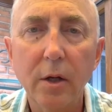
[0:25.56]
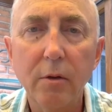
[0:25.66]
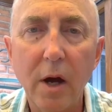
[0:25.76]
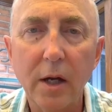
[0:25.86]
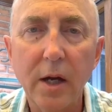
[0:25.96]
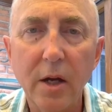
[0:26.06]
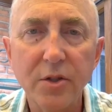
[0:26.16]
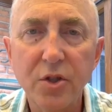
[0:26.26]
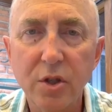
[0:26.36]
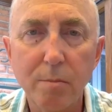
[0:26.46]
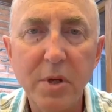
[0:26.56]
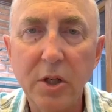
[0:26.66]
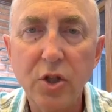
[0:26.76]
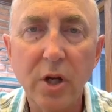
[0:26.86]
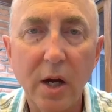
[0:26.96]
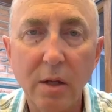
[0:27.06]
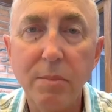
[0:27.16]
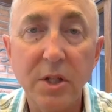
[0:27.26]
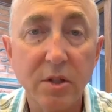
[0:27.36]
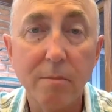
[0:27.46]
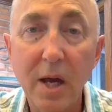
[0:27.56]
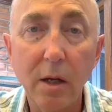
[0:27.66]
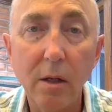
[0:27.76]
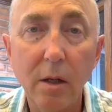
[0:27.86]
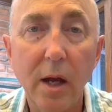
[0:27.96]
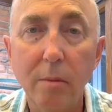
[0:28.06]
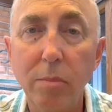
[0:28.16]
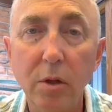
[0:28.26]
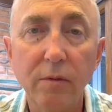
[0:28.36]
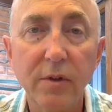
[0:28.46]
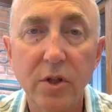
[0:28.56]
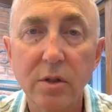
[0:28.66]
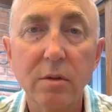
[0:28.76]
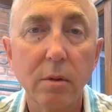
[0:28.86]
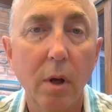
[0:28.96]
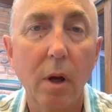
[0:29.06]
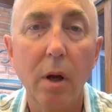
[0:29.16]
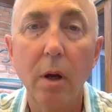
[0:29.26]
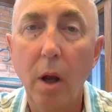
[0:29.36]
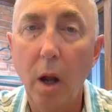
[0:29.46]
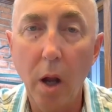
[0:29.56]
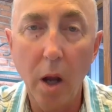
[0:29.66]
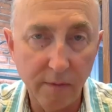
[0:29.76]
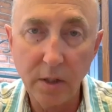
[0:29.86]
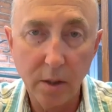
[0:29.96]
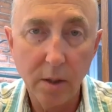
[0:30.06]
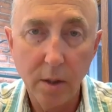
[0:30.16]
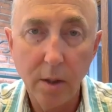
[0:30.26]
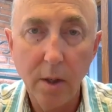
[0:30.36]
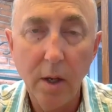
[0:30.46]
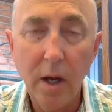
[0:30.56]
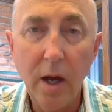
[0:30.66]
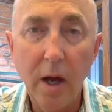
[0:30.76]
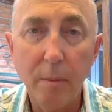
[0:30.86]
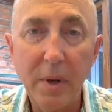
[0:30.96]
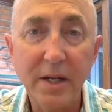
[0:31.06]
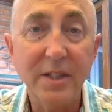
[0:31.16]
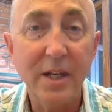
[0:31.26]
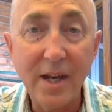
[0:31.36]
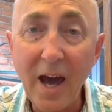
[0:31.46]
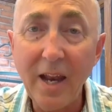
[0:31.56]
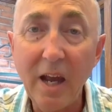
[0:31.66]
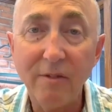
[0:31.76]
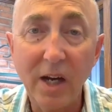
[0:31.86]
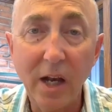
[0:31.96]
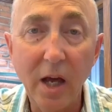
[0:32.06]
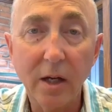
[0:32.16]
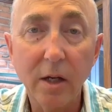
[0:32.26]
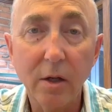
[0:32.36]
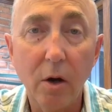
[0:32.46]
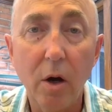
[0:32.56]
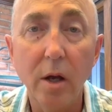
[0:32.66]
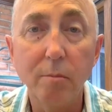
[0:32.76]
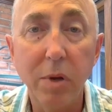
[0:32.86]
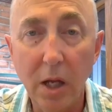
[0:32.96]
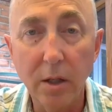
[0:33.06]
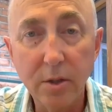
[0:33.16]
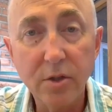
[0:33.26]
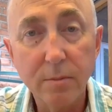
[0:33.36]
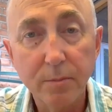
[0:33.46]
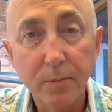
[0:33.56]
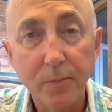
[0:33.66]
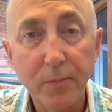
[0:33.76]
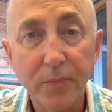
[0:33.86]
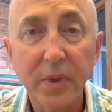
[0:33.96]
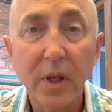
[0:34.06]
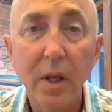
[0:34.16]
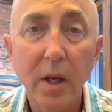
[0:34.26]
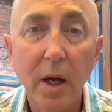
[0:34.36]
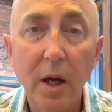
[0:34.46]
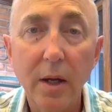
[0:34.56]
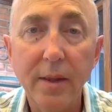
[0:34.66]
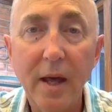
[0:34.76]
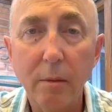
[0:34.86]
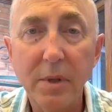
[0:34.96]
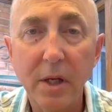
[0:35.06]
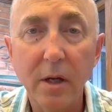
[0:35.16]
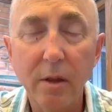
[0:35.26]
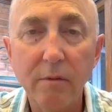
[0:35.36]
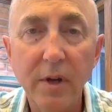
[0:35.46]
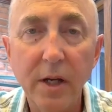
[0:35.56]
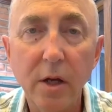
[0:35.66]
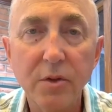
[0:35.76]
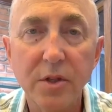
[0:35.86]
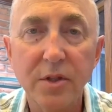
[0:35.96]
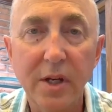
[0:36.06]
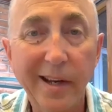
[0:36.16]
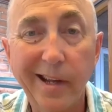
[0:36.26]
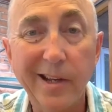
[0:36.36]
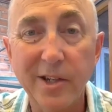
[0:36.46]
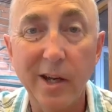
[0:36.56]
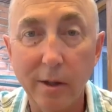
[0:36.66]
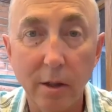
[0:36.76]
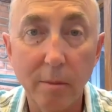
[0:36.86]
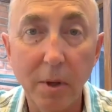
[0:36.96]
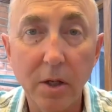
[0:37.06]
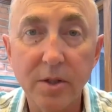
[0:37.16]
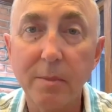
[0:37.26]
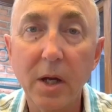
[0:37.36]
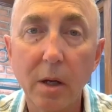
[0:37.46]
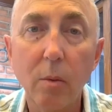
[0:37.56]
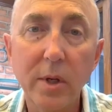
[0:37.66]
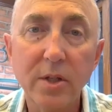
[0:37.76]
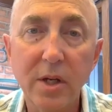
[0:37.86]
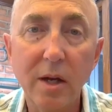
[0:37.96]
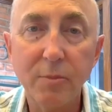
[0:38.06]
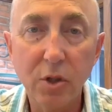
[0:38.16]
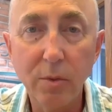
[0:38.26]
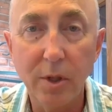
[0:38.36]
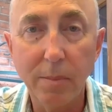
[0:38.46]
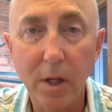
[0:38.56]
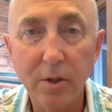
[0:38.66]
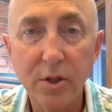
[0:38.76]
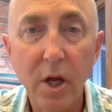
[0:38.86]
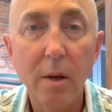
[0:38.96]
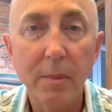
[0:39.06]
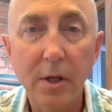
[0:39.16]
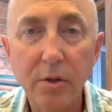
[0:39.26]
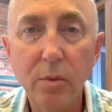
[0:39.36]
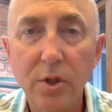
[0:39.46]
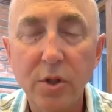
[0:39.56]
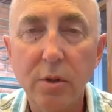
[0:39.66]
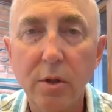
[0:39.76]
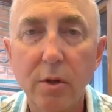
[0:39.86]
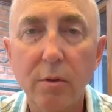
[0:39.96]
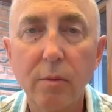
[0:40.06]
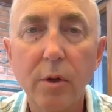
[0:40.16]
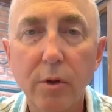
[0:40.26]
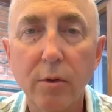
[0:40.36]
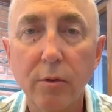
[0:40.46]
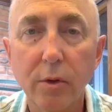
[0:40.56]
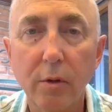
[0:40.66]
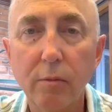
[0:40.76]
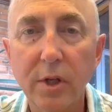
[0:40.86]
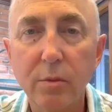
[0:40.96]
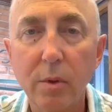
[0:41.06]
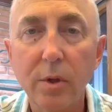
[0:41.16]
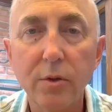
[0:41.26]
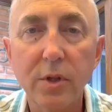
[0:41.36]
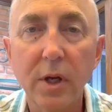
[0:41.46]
crocodiles. Just a big shiny piece of metal, and bluefish love it. Did not have any luck on plugs. That'll be another video. Since I didn't catch anything on the plugs, I'm not going to waste time showing the plugs. But I do want to show you the rigs we were using.